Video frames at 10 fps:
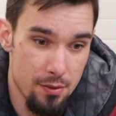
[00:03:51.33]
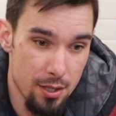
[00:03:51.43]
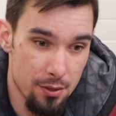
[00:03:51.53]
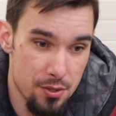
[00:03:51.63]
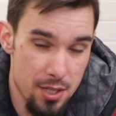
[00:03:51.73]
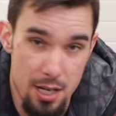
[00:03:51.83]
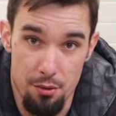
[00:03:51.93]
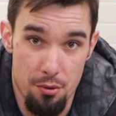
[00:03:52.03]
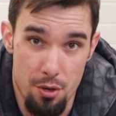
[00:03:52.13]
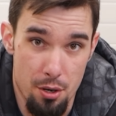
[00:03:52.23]
they'll say
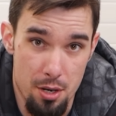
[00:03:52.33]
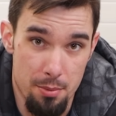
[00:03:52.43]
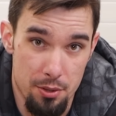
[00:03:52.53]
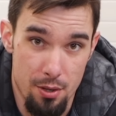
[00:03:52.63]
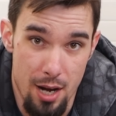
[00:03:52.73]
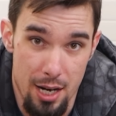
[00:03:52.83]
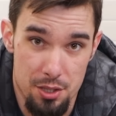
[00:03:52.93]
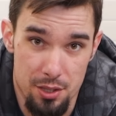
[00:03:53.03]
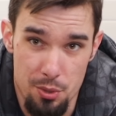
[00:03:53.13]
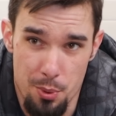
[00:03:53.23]
they're 30, but they're
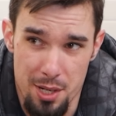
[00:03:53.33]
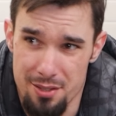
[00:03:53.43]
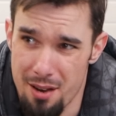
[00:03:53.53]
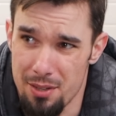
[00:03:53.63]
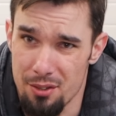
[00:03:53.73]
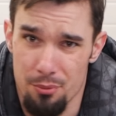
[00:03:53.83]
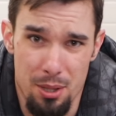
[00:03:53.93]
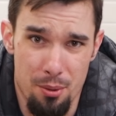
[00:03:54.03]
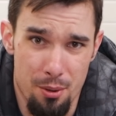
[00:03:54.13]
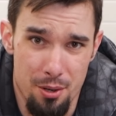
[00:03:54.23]
actually 27
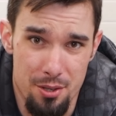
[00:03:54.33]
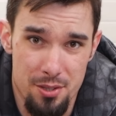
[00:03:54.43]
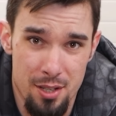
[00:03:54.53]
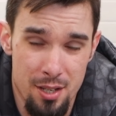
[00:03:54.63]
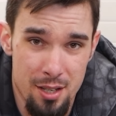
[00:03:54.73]
3/4,